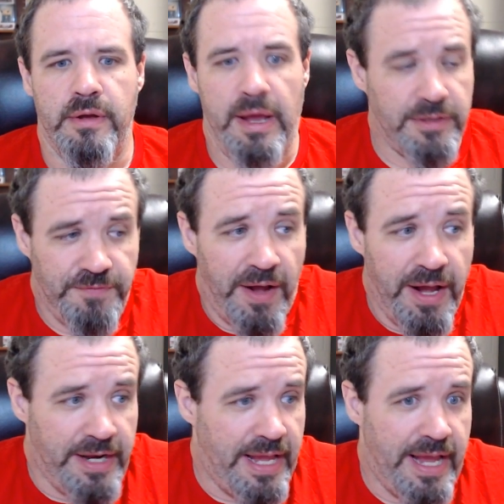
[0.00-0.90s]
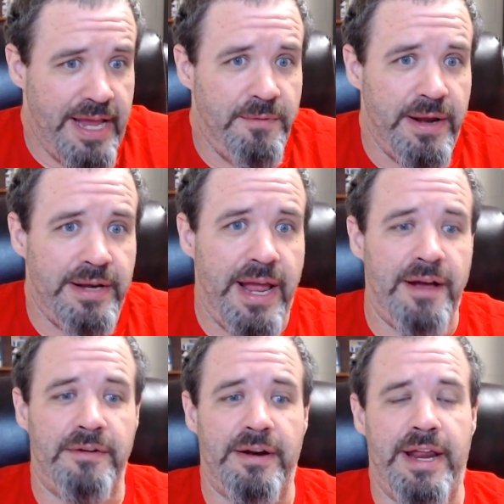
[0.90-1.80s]
It was fine that he went
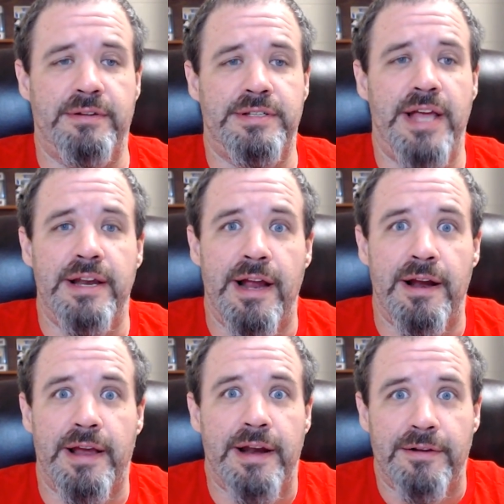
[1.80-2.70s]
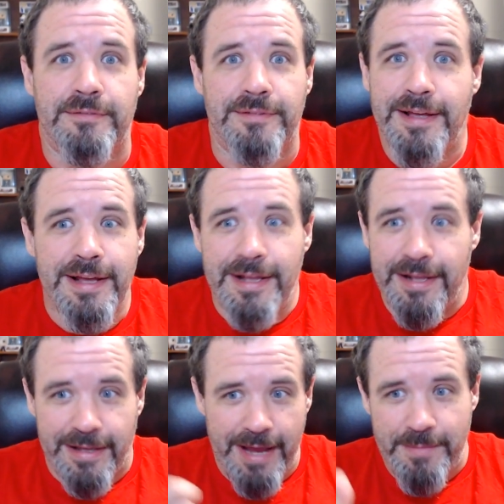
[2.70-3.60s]
down and he was sitting there getting on
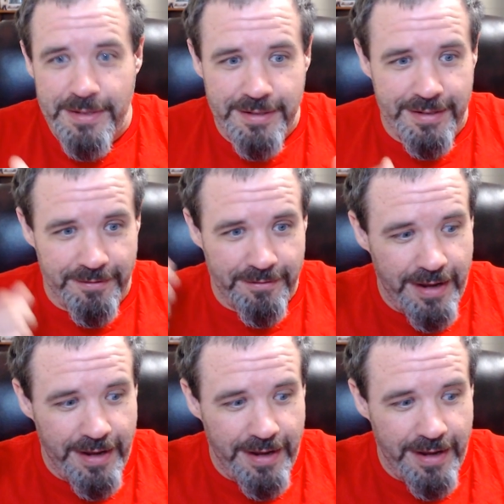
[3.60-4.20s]
the gaming,